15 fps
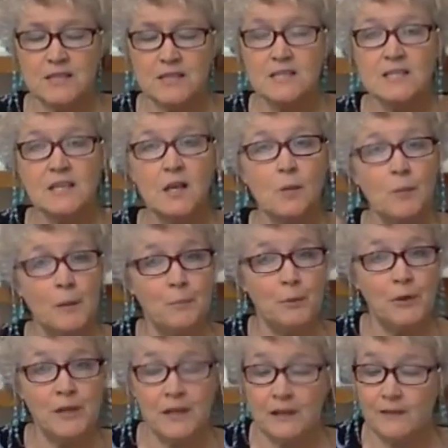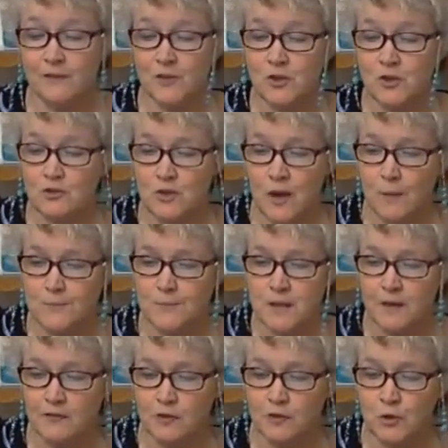still by putting in a few drops
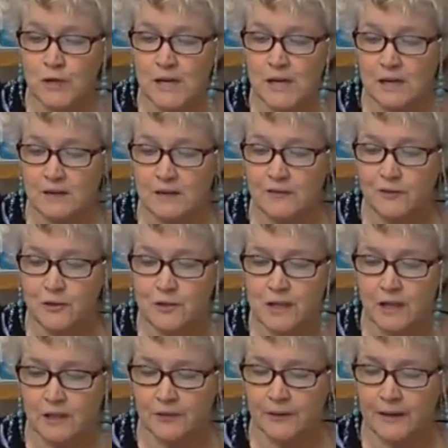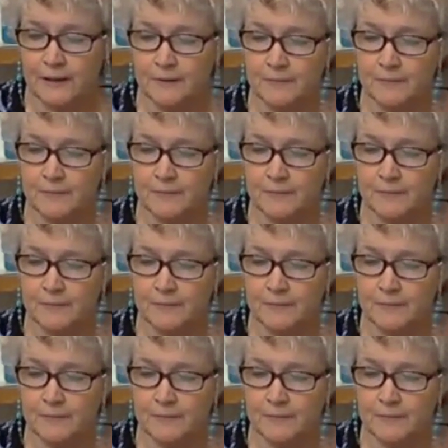of green food coloring.